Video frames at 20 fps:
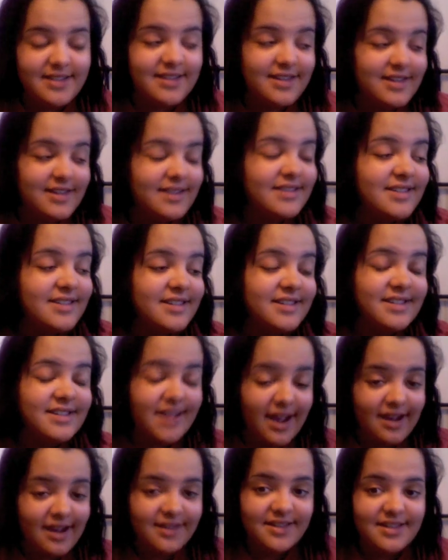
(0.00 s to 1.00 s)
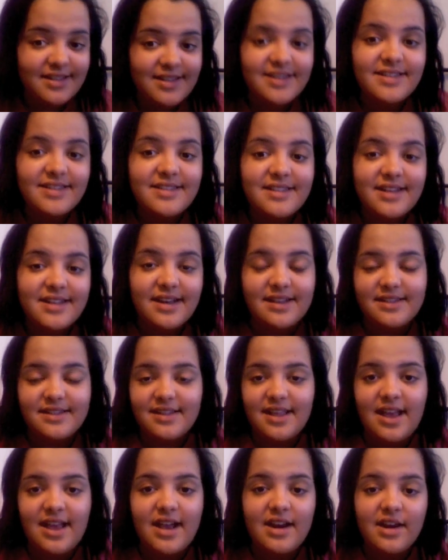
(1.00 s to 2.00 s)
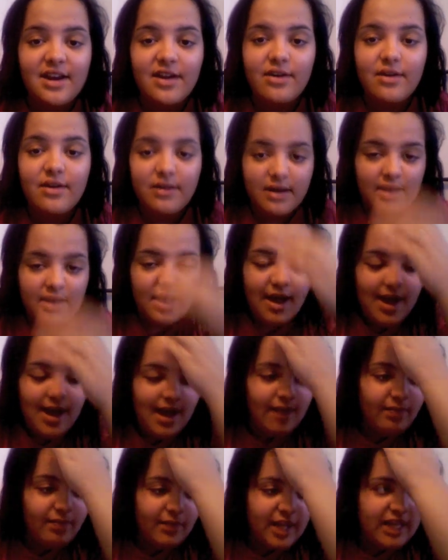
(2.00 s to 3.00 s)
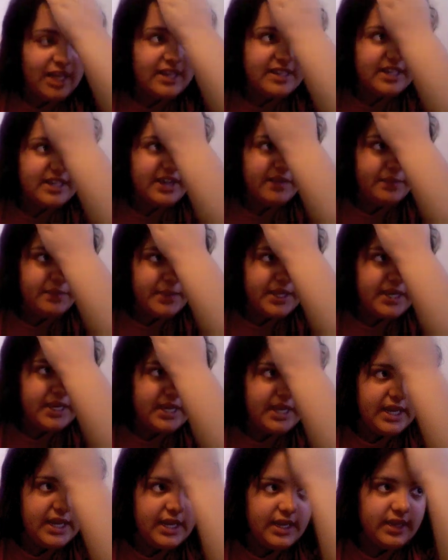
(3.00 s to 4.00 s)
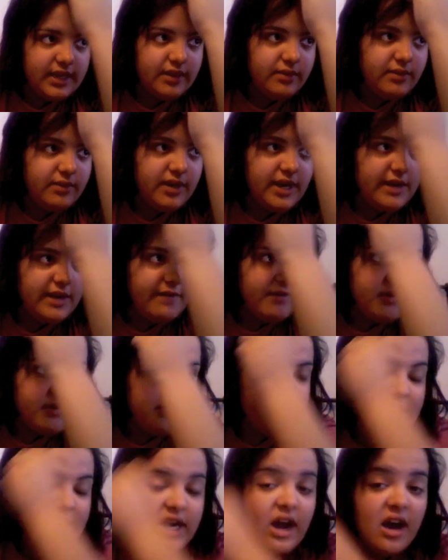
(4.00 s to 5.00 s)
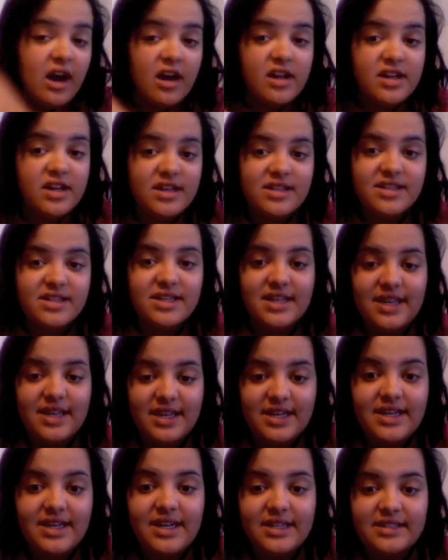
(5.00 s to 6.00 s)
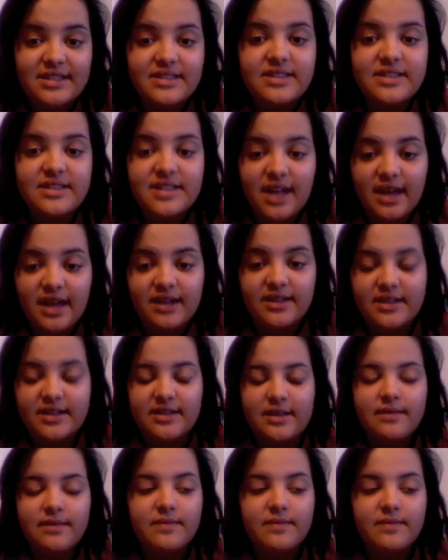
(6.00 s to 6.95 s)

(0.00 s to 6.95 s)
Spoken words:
It sucks. It sucks. I know I'm, like, self-pitying and whatever, but honestly, it does. It sucks.